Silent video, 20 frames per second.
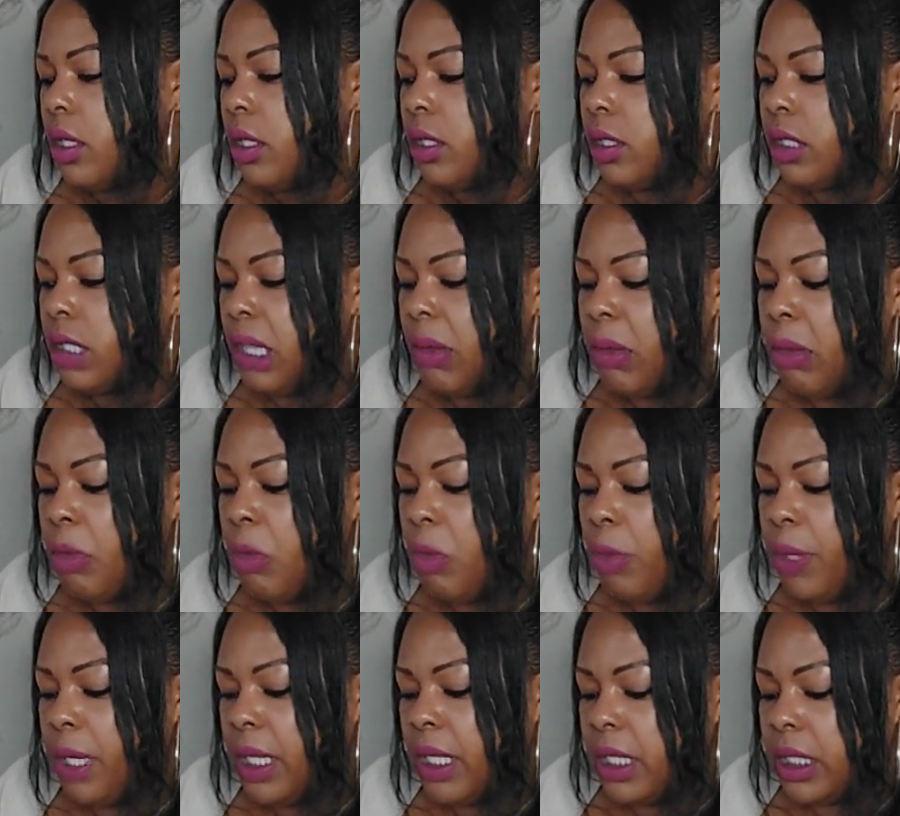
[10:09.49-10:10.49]
tell me more
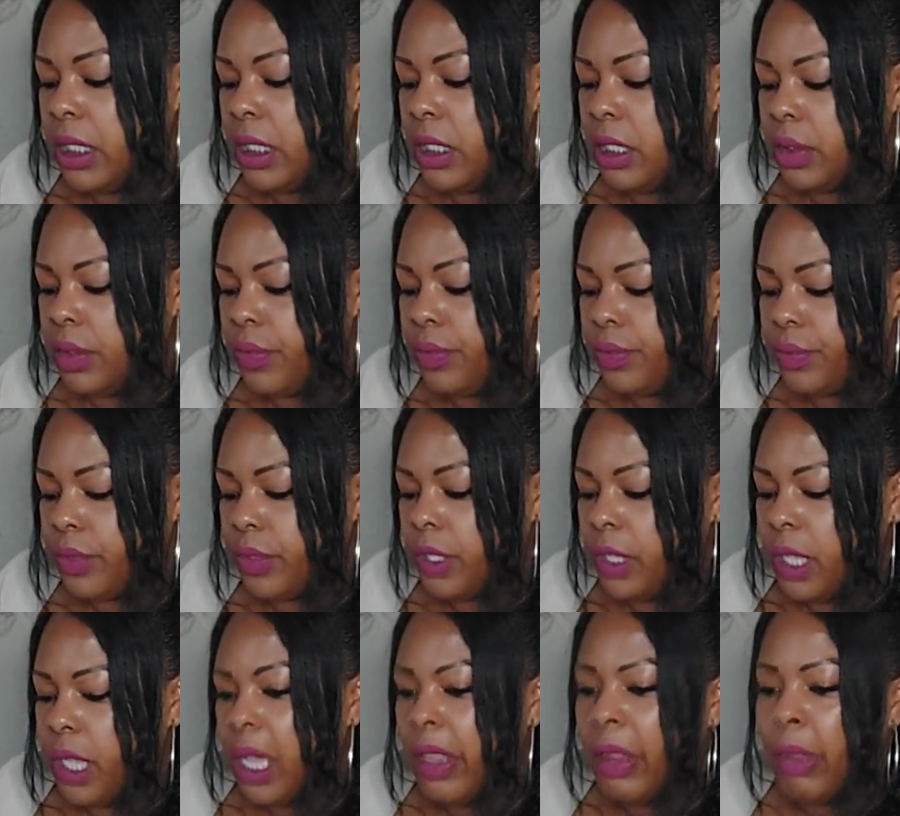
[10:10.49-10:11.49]
please
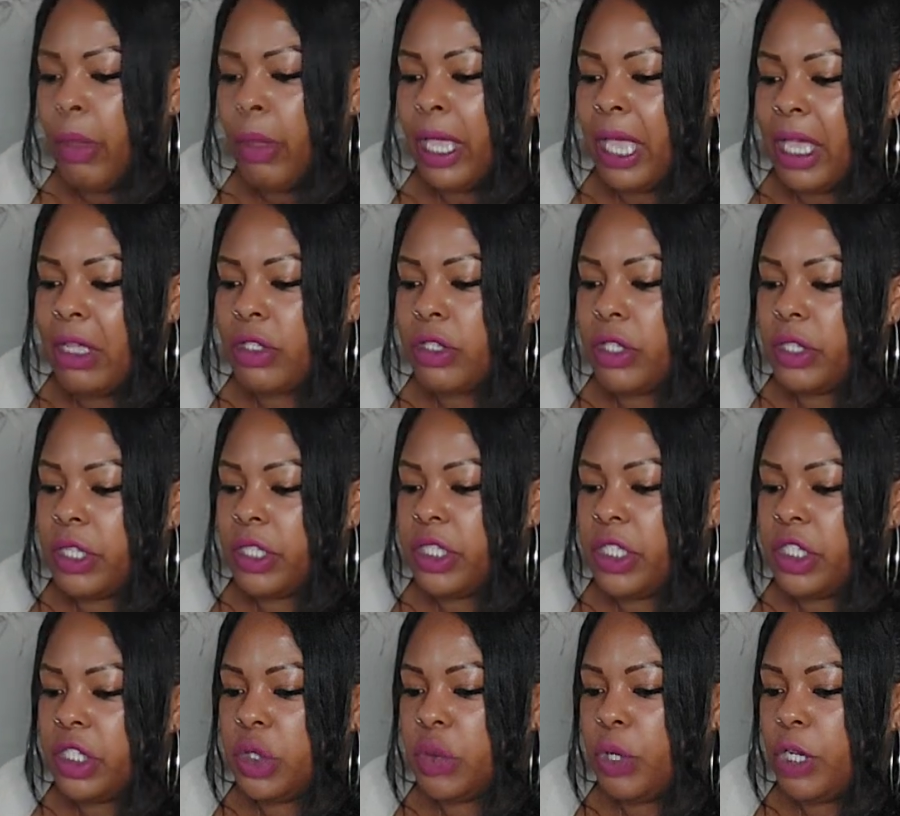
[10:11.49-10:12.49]
and then we'll get onto the
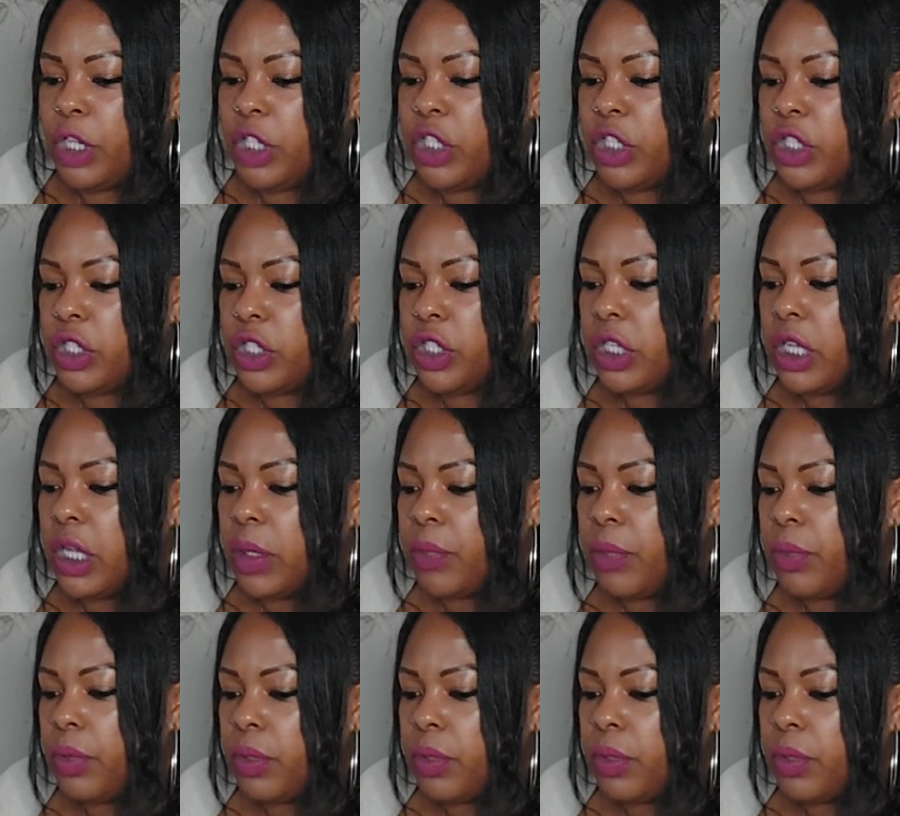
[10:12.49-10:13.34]
situationship